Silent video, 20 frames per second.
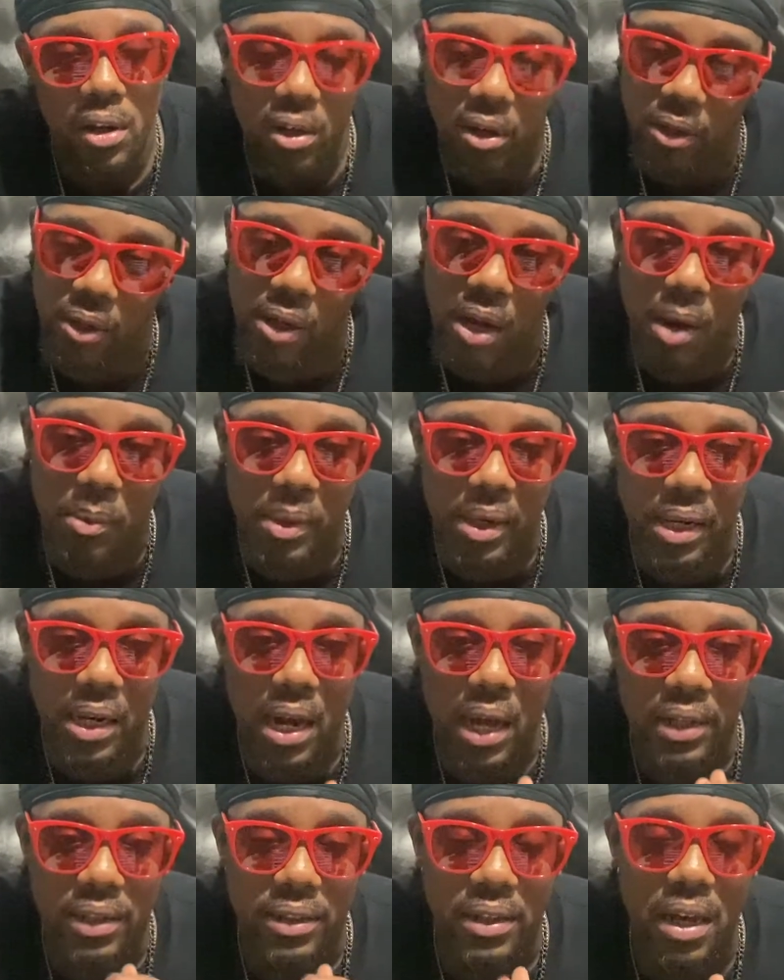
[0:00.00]
You know what I mean?
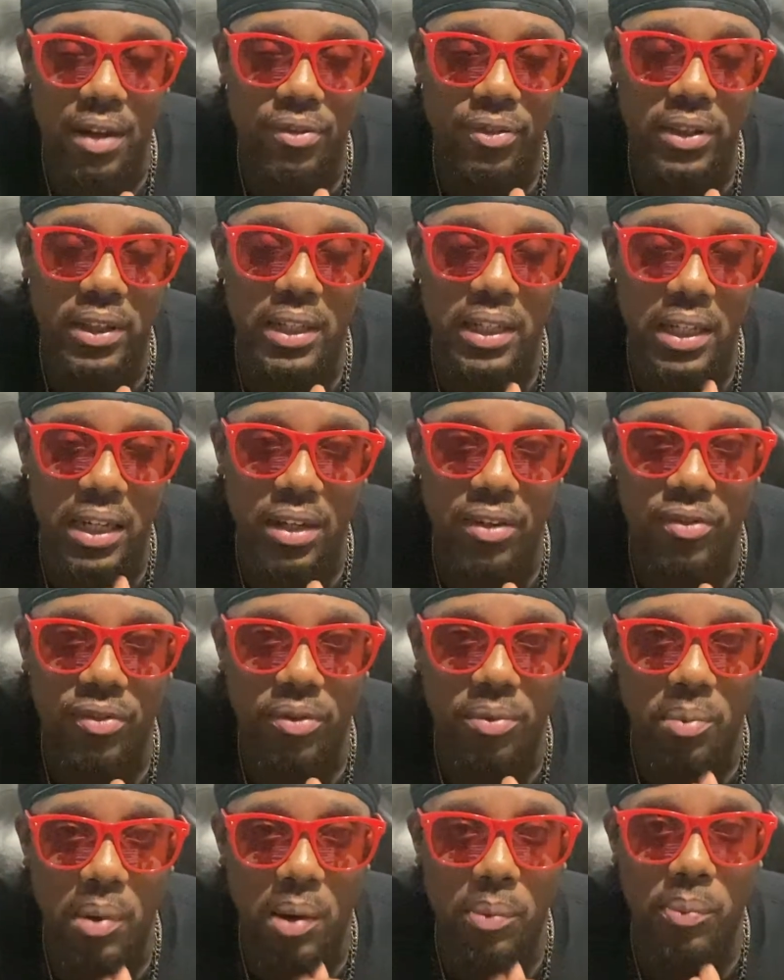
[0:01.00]
I definitely
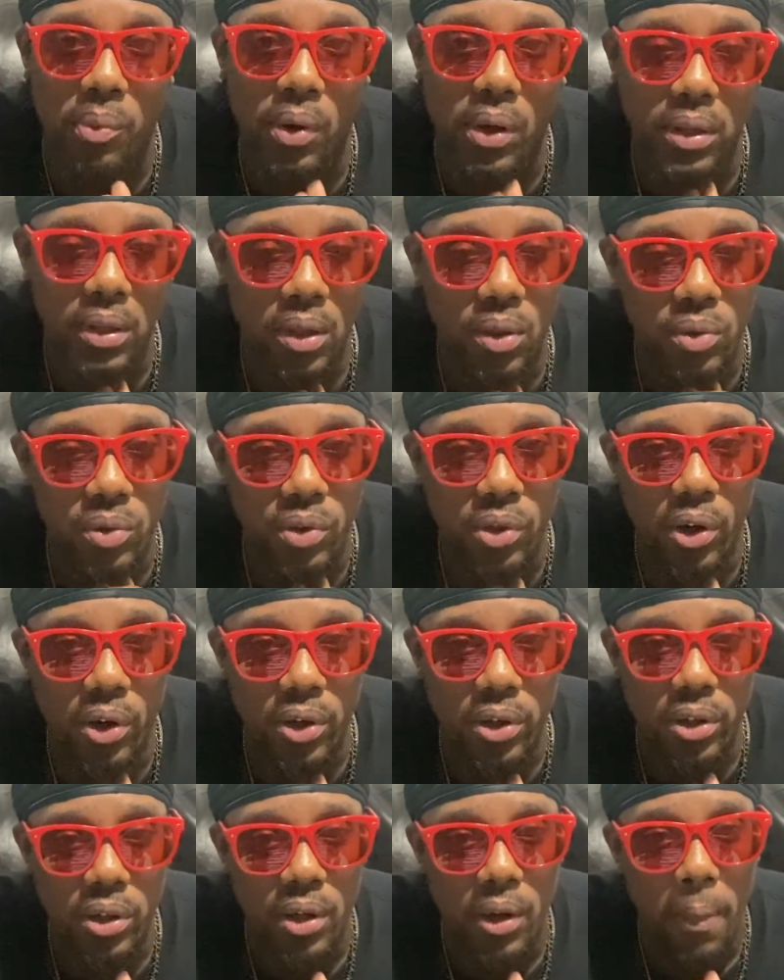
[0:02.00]
give my boy Lil
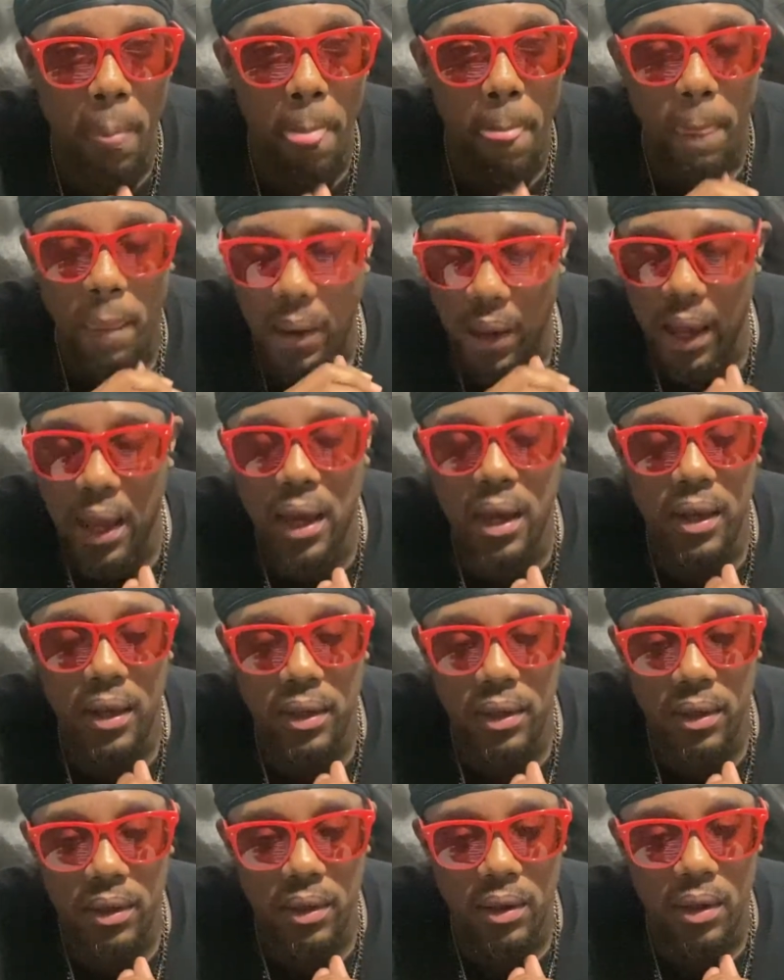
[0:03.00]
Durk
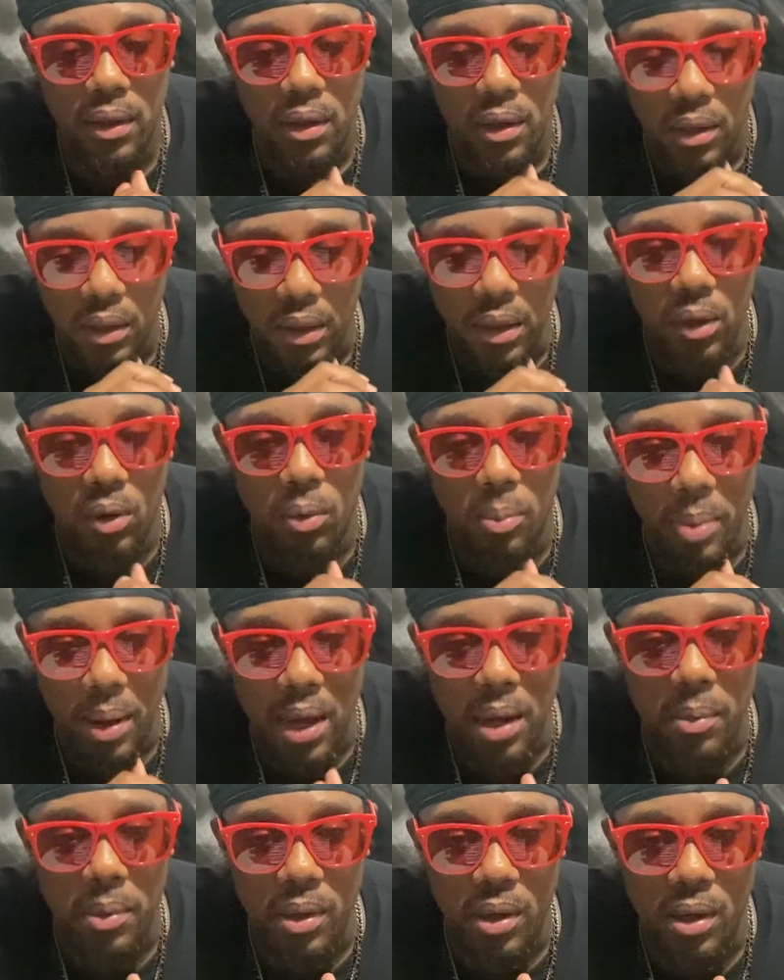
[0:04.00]
and Lil
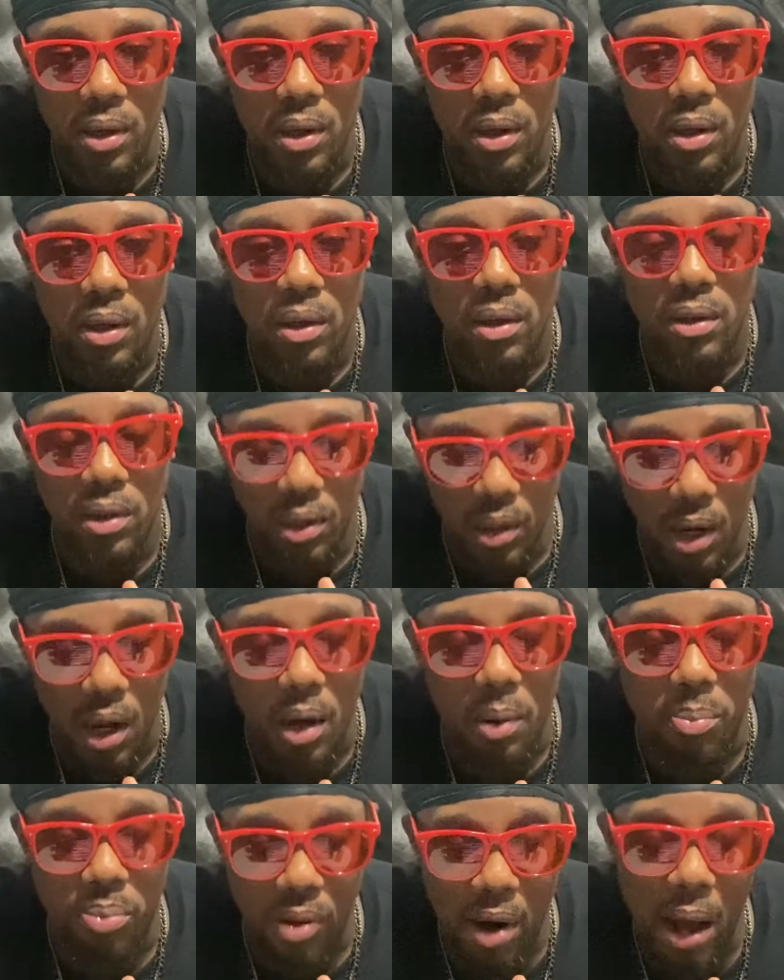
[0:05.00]
Baby, you
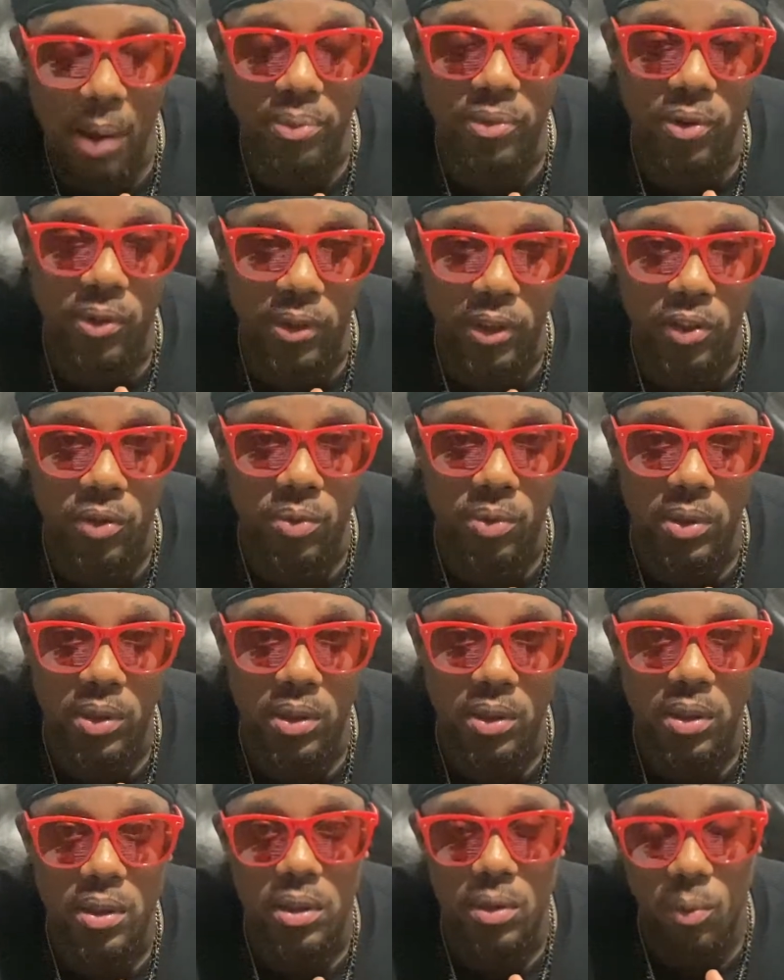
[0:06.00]
know, props on this one.
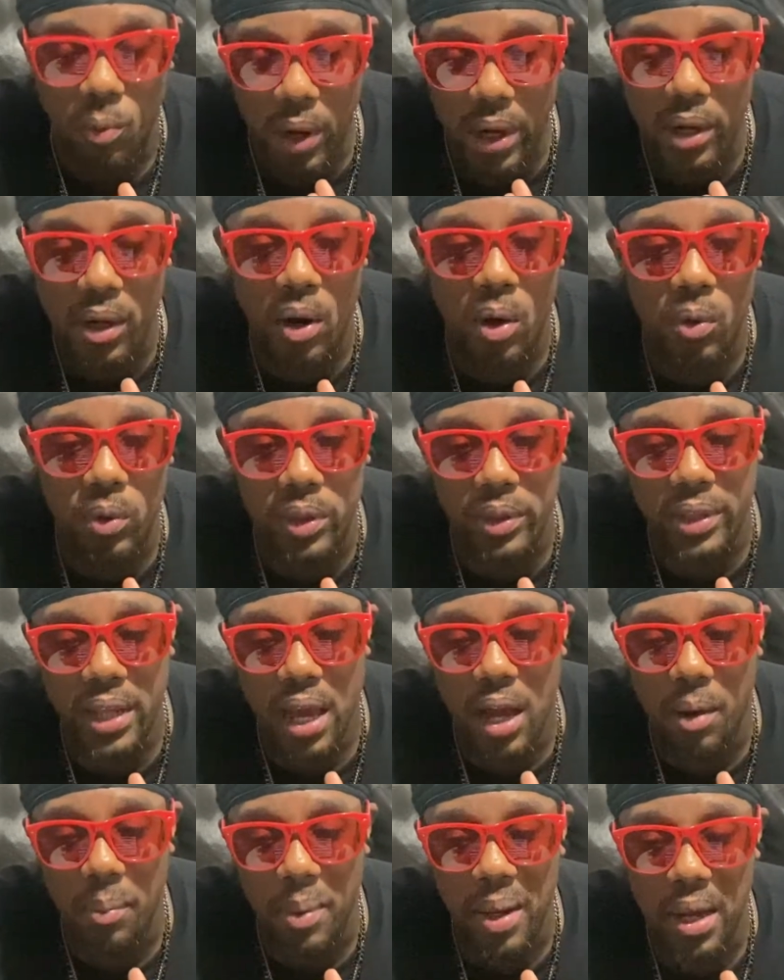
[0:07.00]
Way to hold it
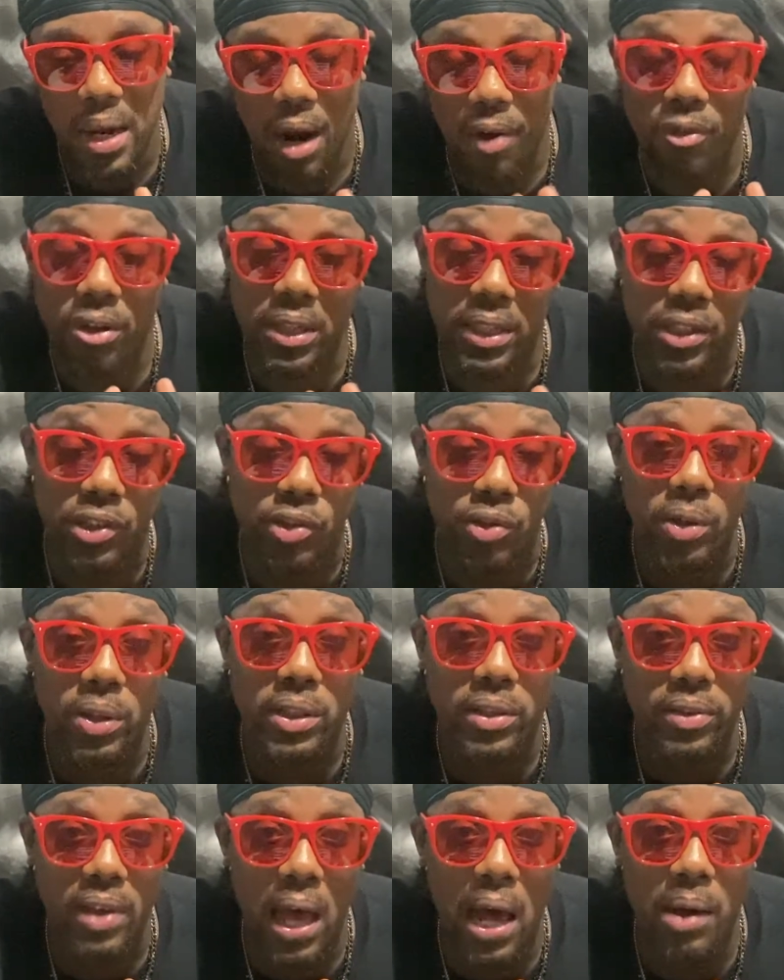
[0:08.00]
down, man. I really enjoyed
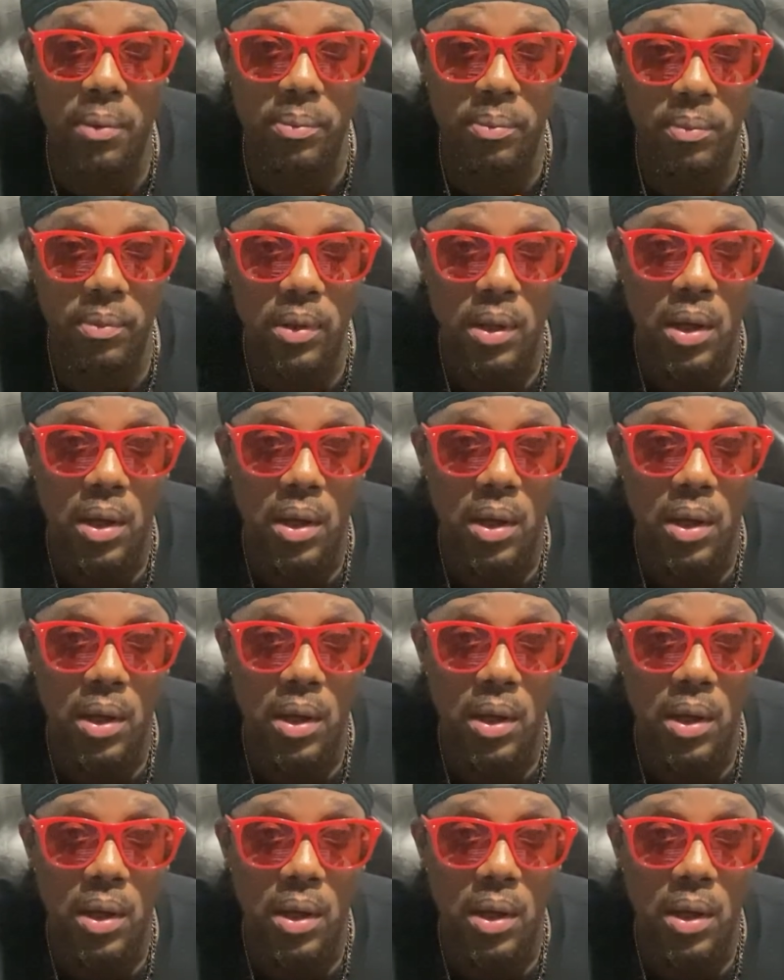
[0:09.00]
this album.